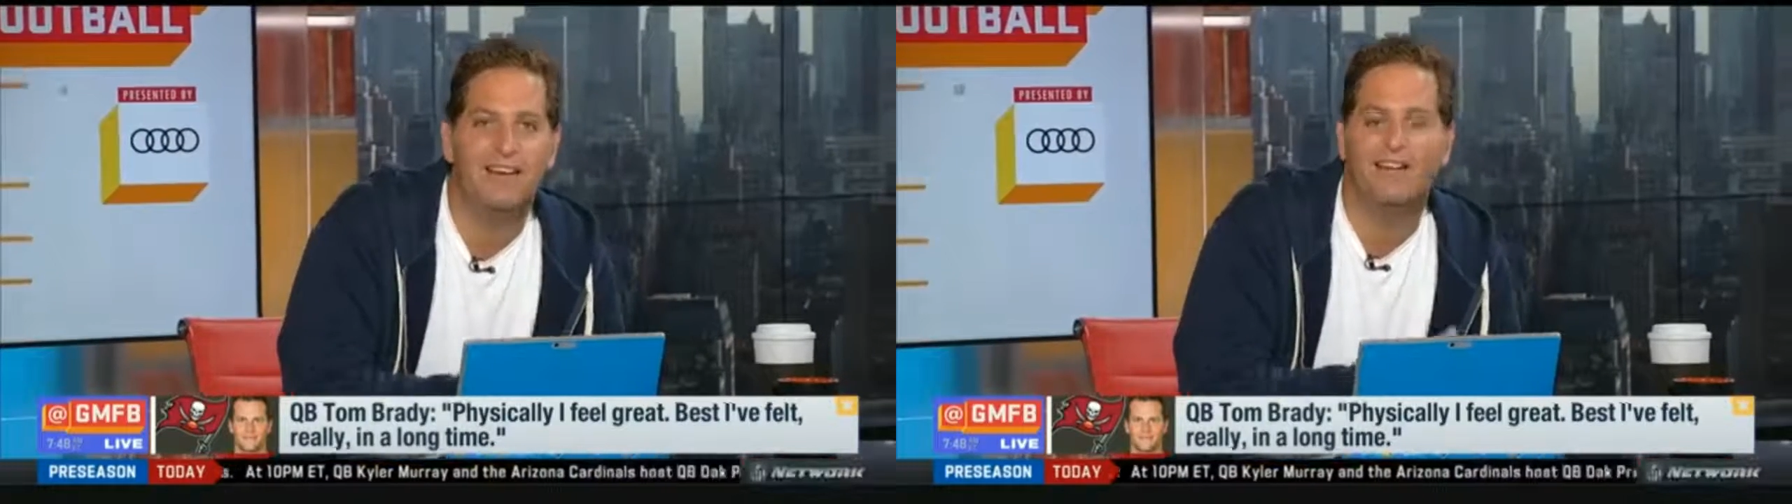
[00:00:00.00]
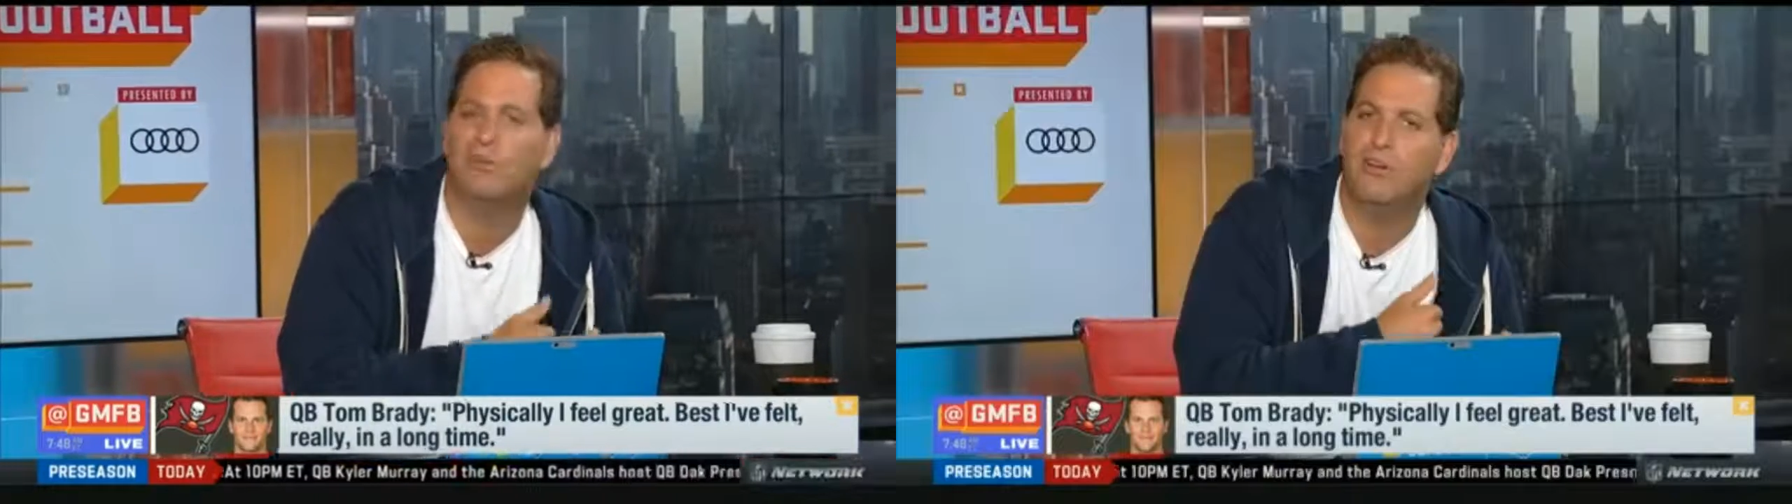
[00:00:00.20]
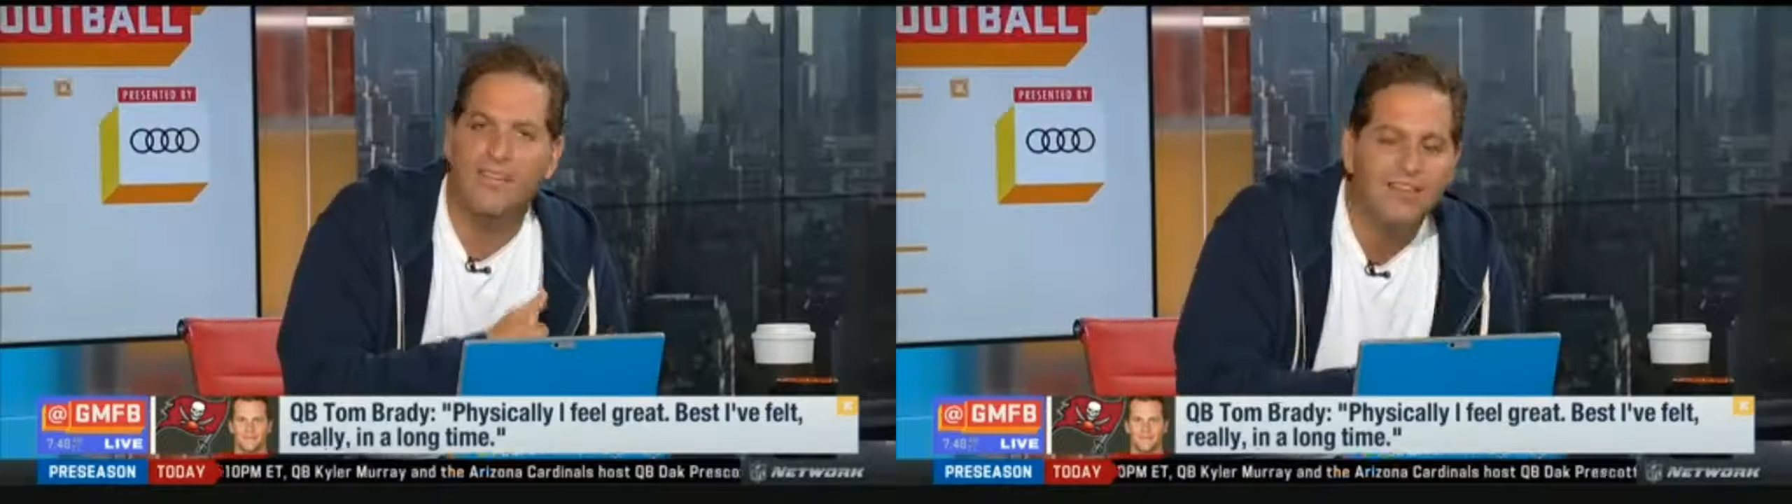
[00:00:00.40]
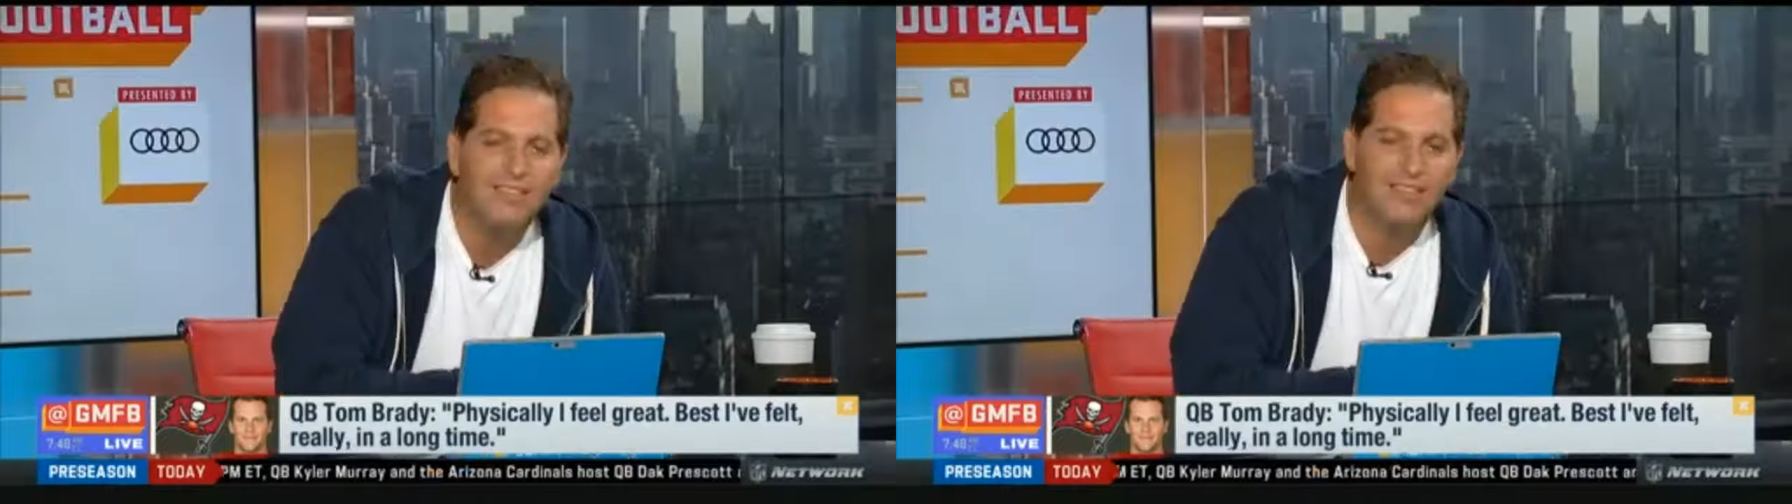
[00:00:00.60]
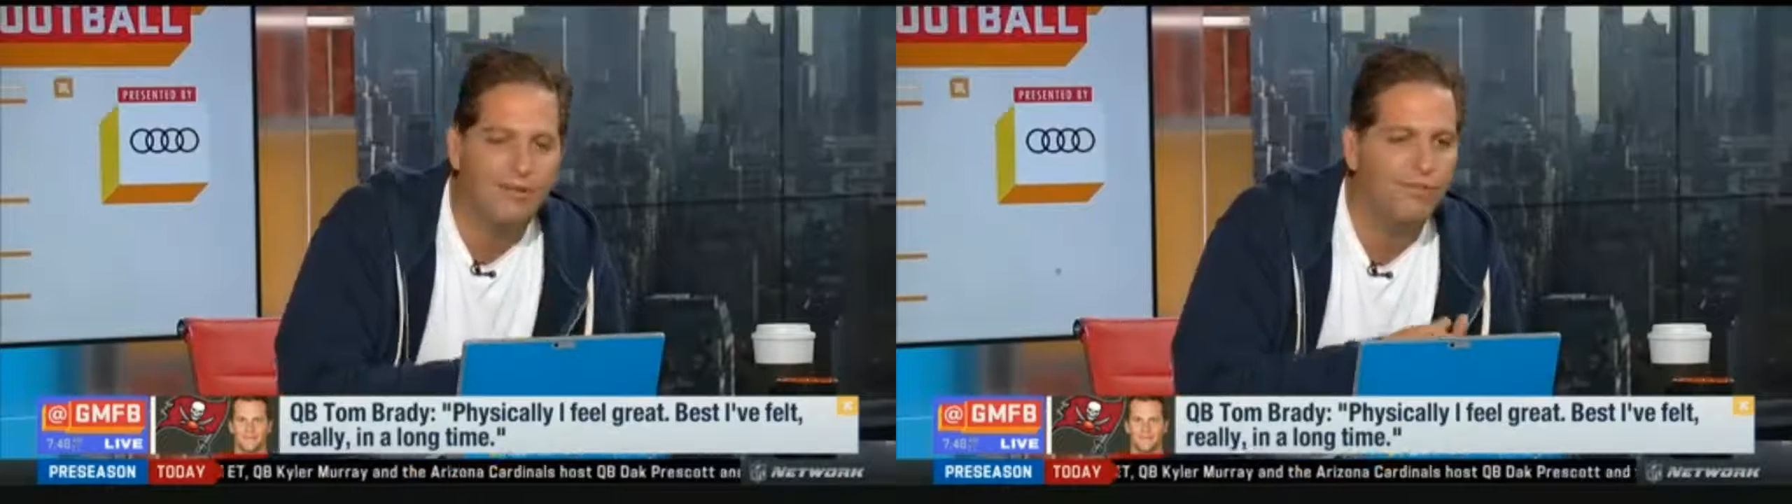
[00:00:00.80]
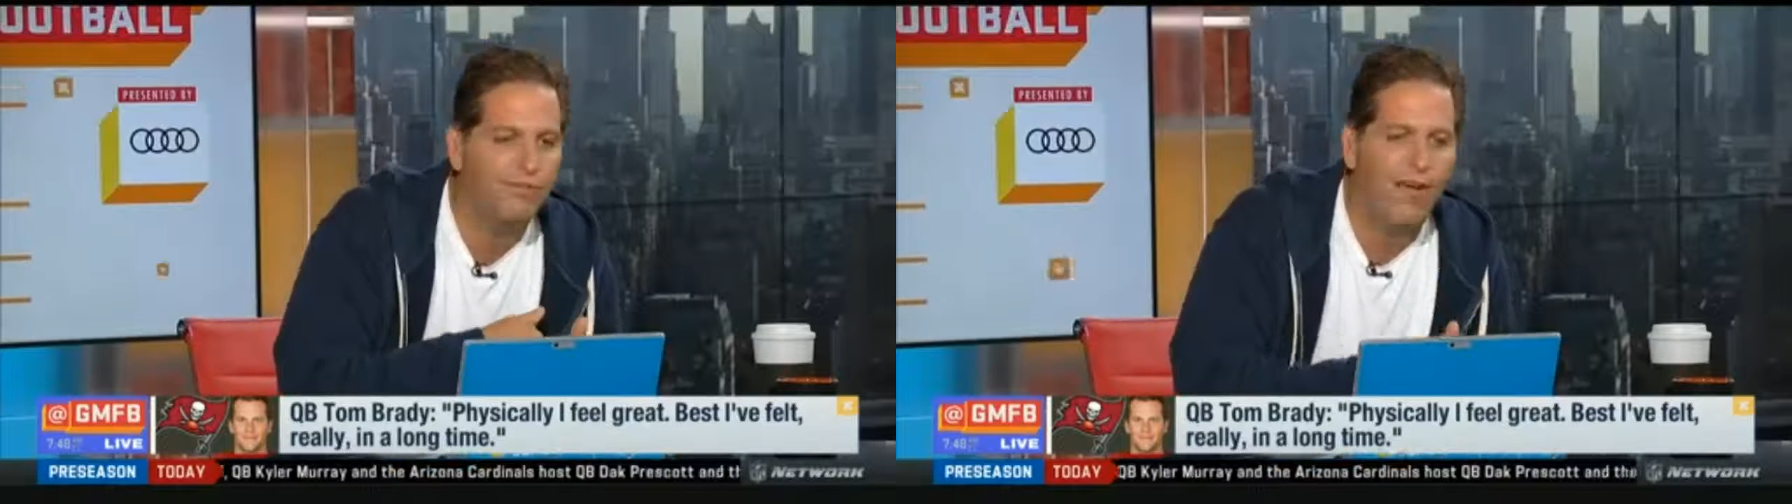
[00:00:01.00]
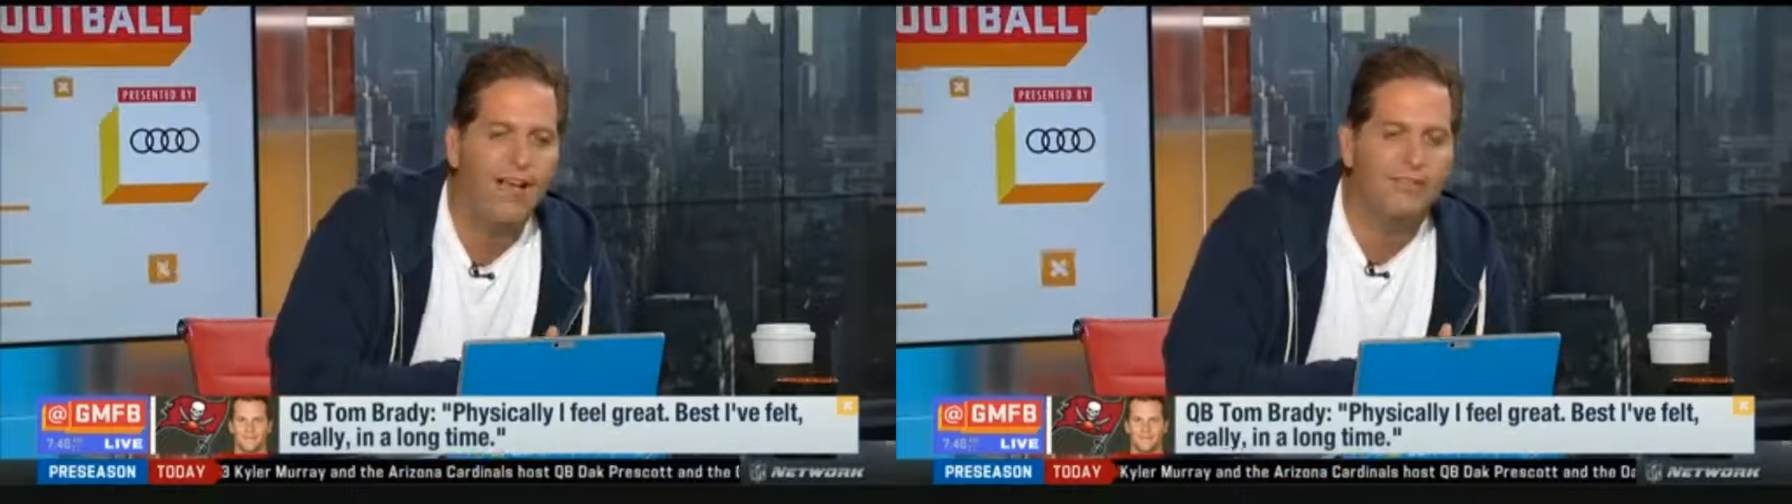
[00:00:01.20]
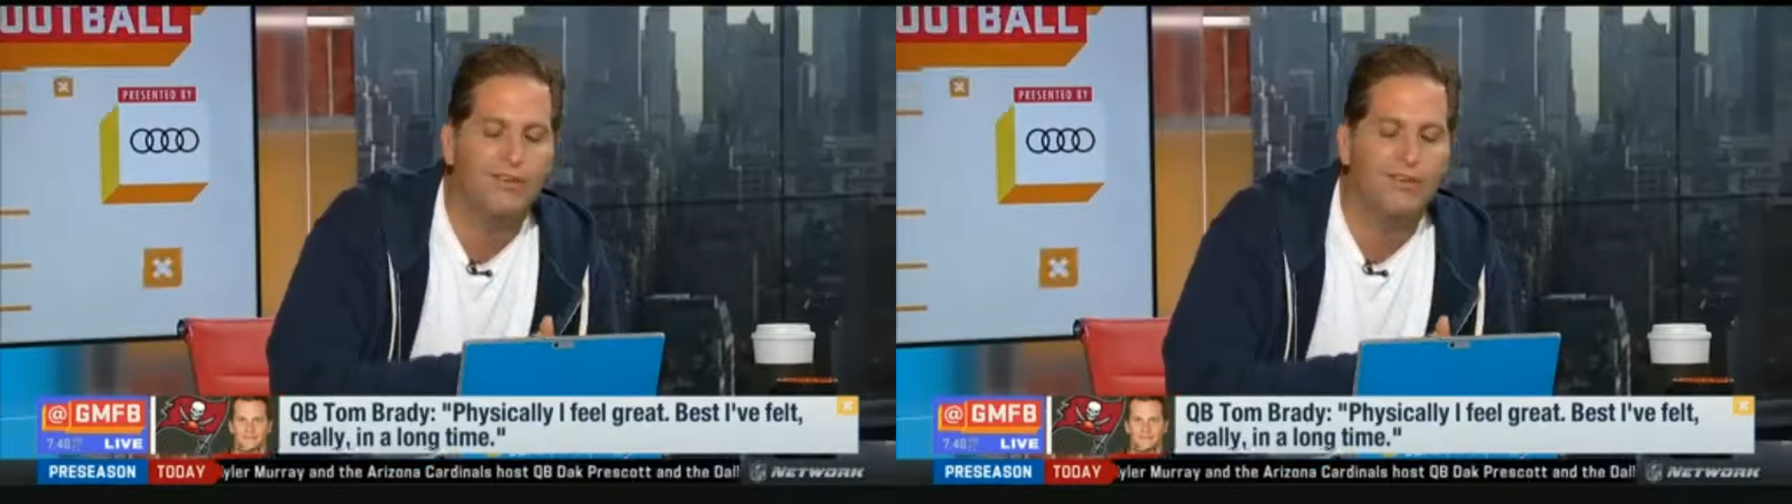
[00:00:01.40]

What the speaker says: it and he took hits and he was fine.